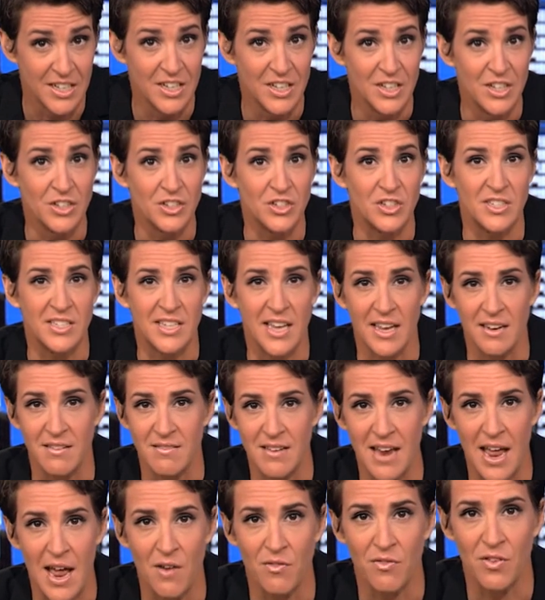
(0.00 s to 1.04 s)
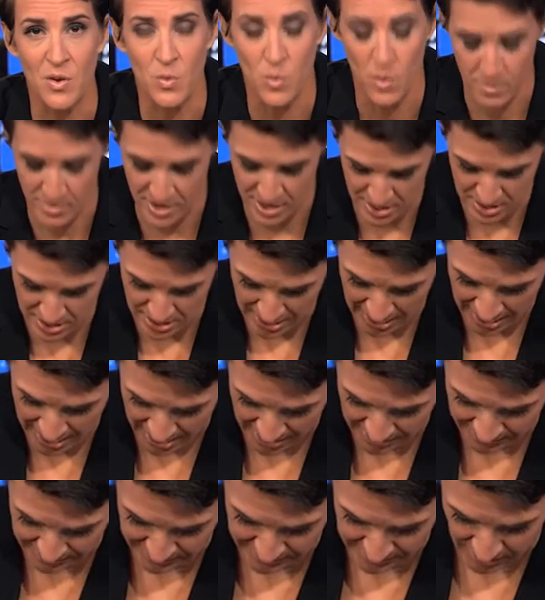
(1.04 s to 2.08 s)
She said every woman
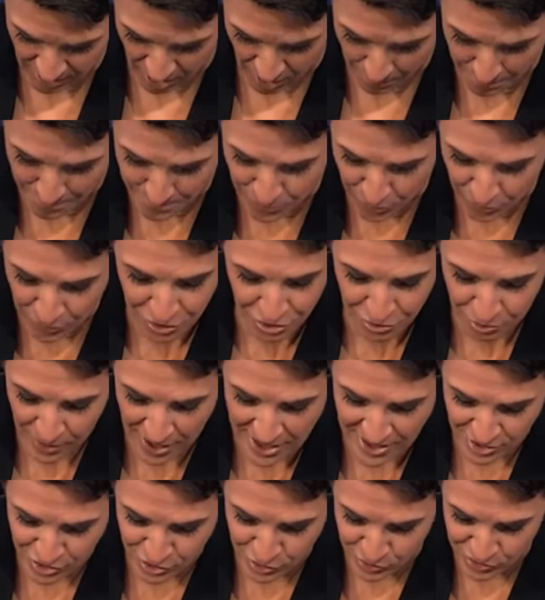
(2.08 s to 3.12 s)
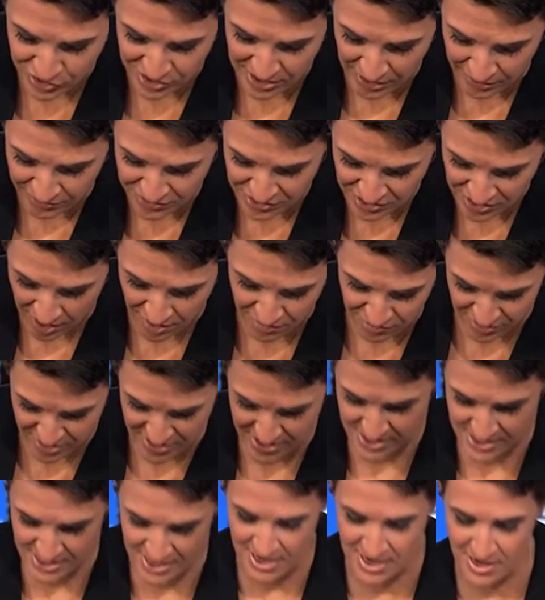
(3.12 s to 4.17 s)
has a birthright to
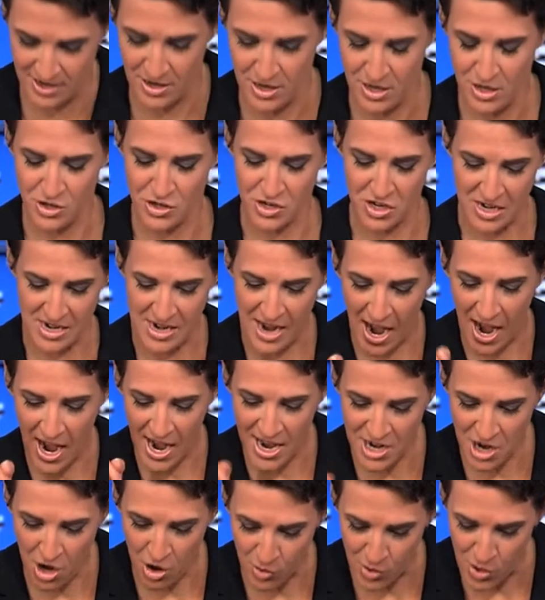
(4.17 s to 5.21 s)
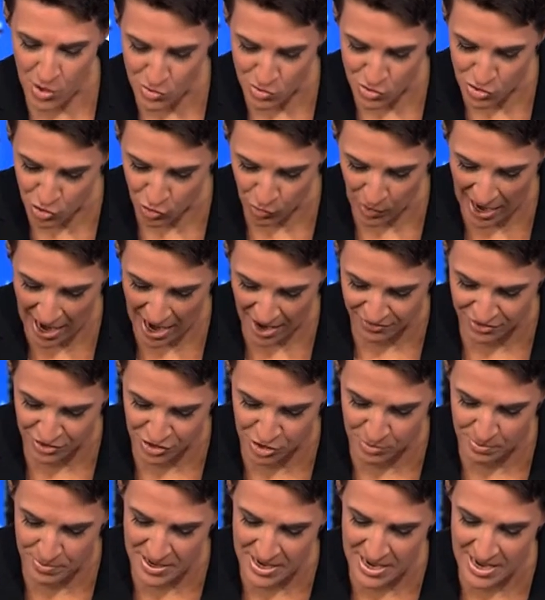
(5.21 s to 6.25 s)
self-sovereignty, to guide our own craft,
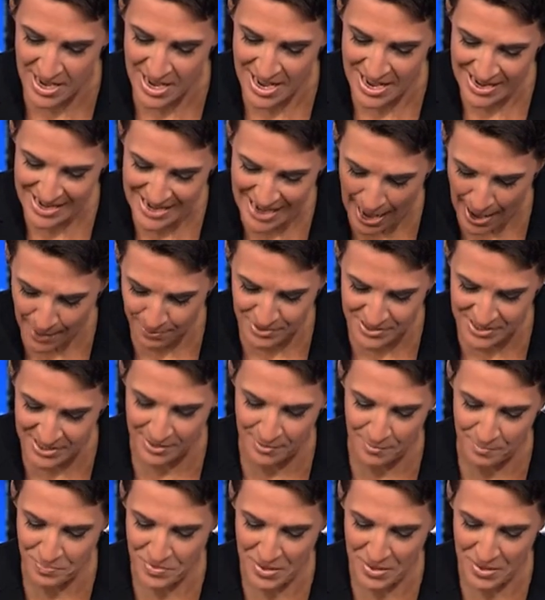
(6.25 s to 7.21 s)
to be captain,